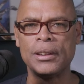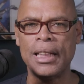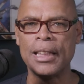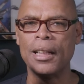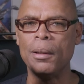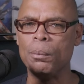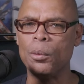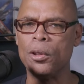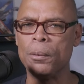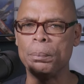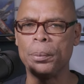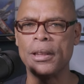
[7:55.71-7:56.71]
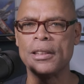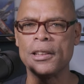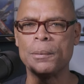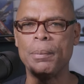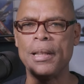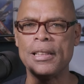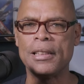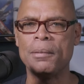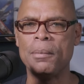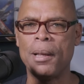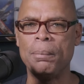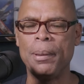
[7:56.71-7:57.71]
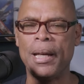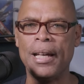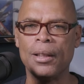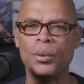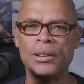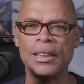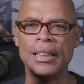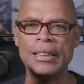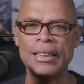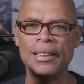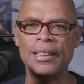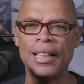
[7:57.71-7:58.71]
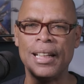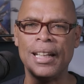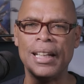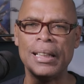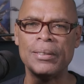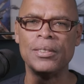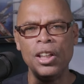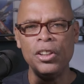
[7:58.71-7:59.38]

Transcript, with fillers: take up more precious space in my bag, which I didn't have.